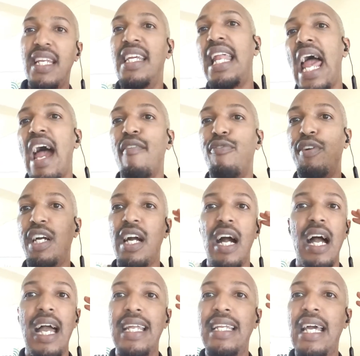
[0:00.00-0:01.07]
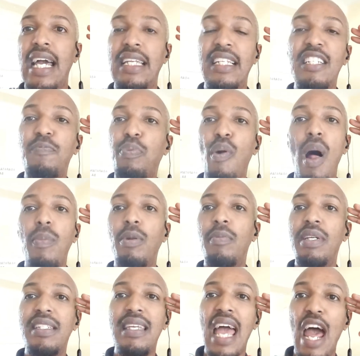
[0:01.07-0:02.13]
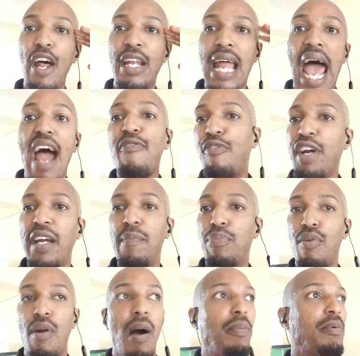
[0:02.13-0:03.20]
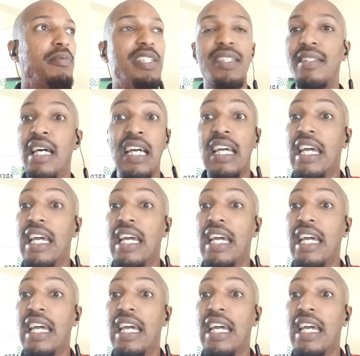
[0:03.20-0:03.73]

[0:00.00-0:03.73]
in Africa. And this problem is an African problem. It's,